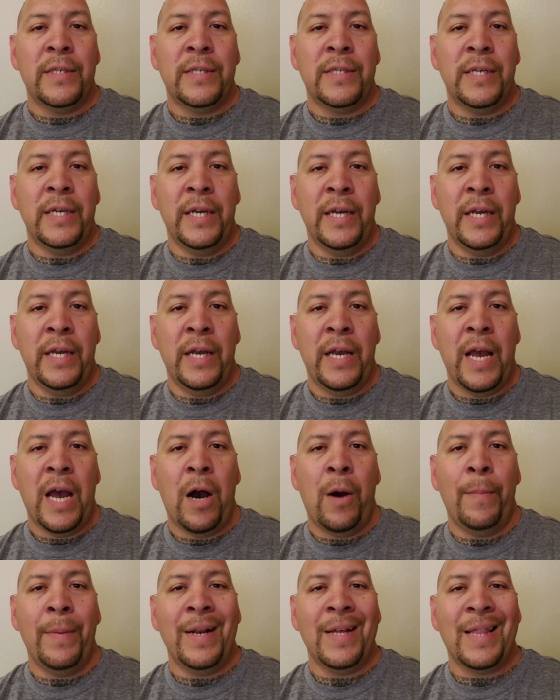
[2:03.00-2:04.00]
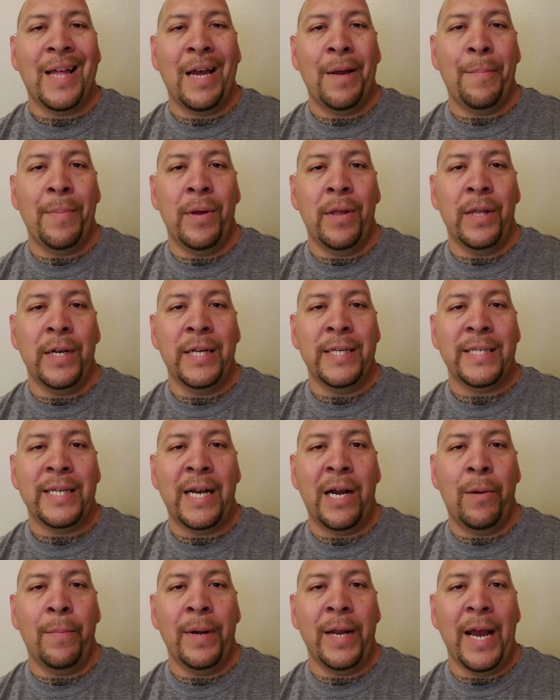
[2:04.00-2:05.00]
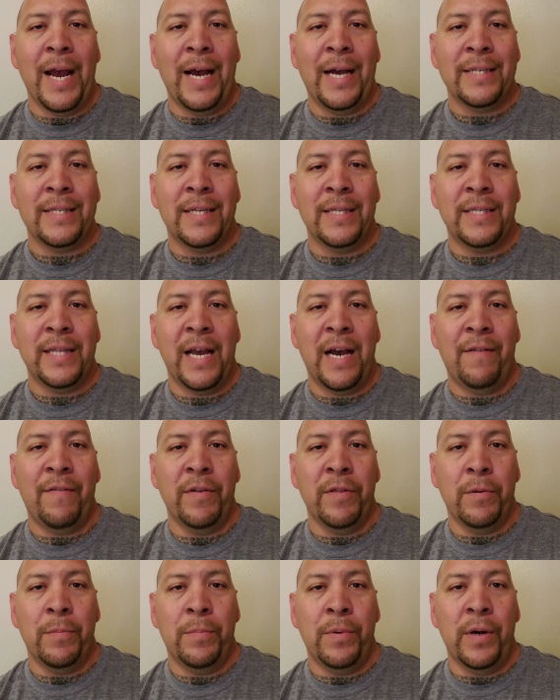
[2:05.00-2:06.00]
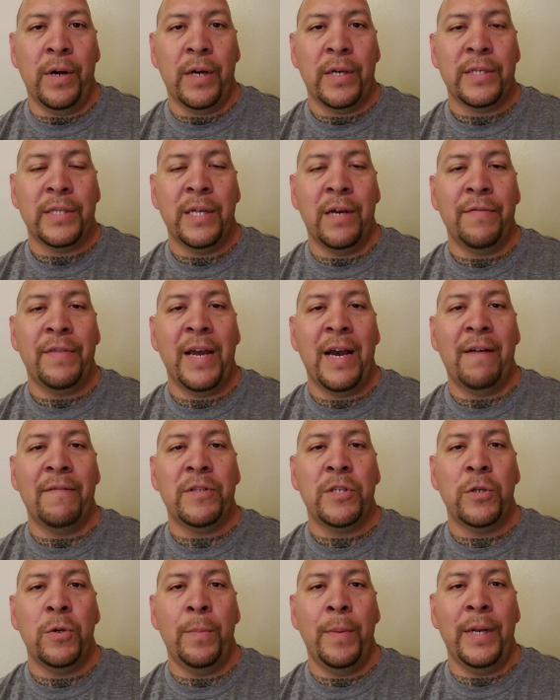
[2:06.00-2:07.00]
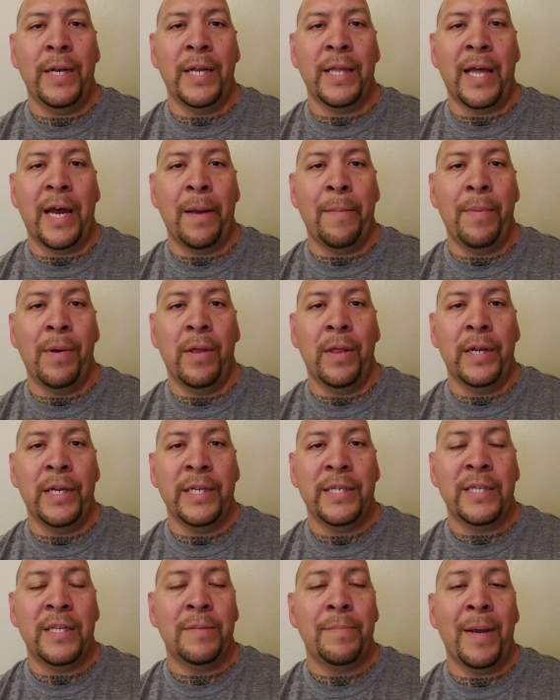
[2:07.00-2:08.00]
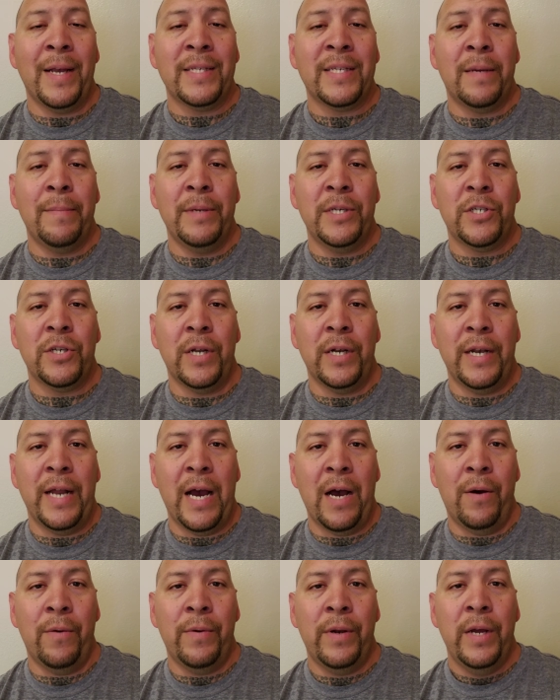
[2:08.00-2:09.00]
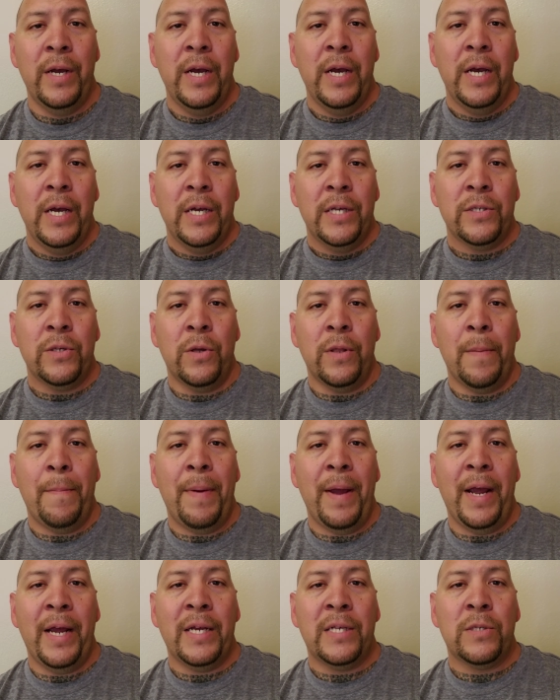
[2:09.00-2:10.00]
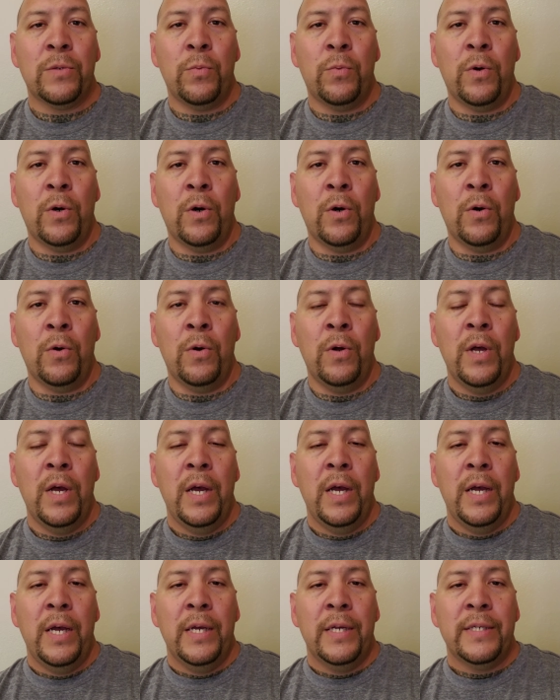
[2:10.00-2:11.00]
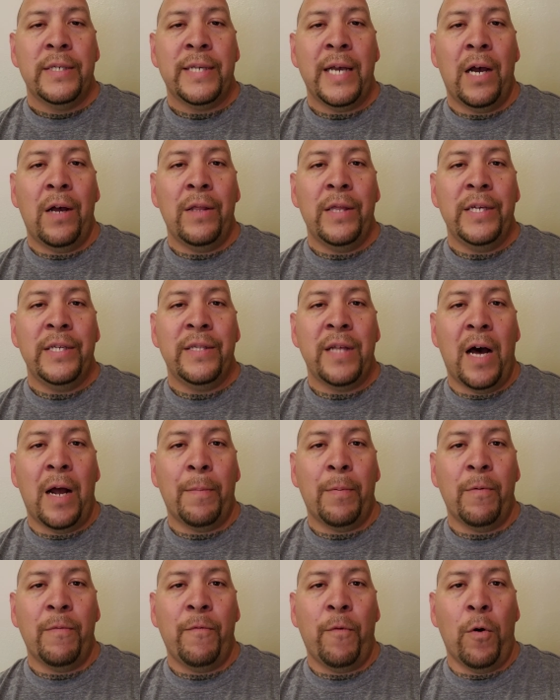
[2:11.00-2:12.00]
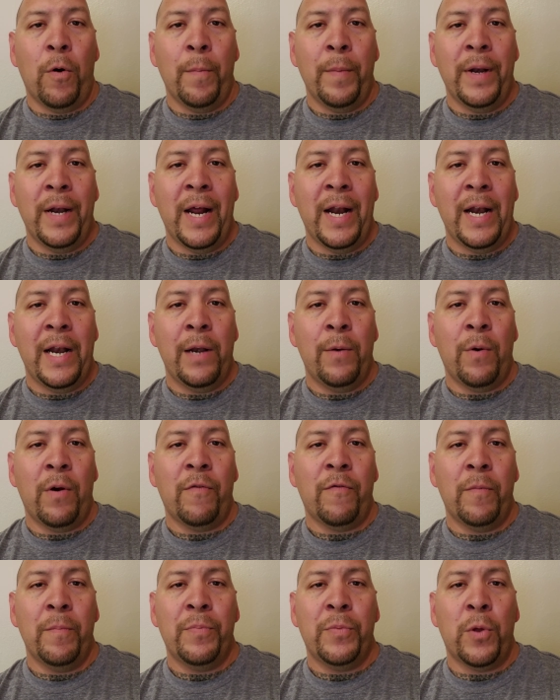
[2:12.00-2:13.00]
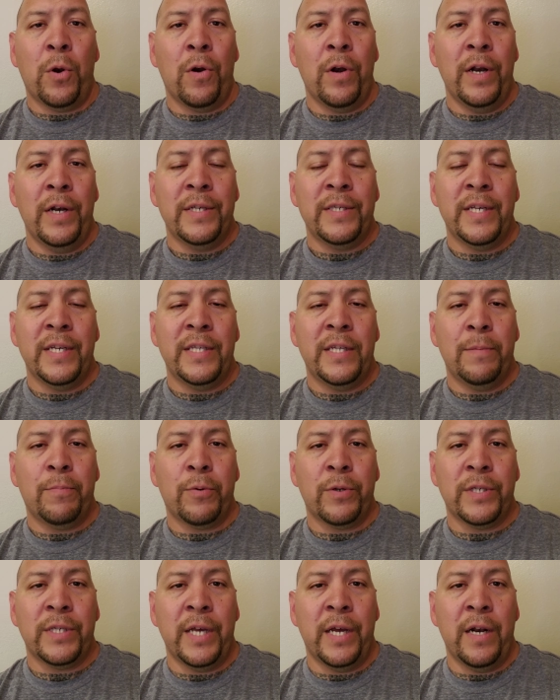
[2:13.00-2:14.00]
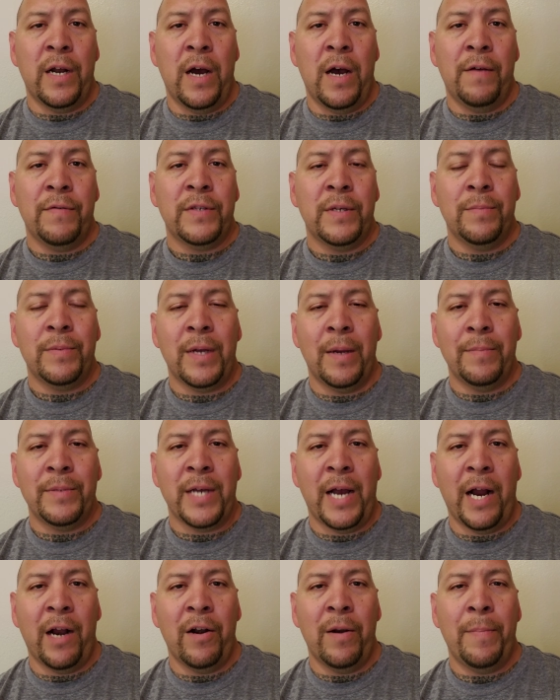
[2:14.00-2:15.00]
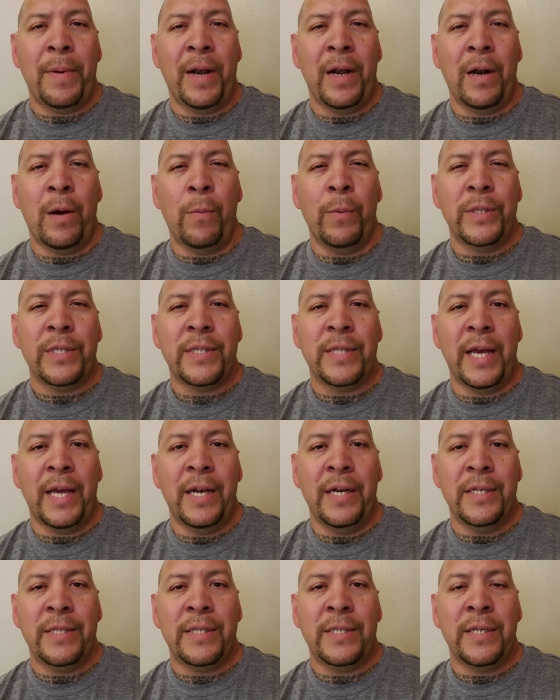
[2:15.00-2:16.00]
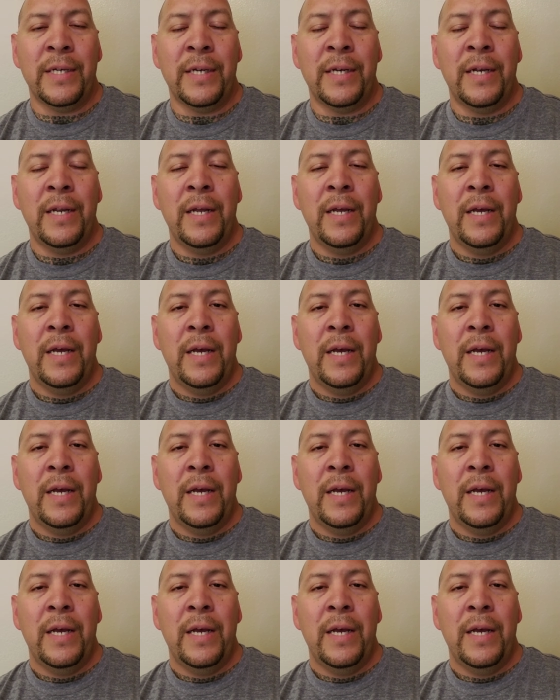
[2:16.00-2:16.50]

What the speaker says: to see how many liabilities and how many assets they have on their books. Now, if they have too many liabilities, these banks can be shut down. So the banks will sell these non-performing at anywhere from 30 to 60% off, sometimes higher depending on what state it's in.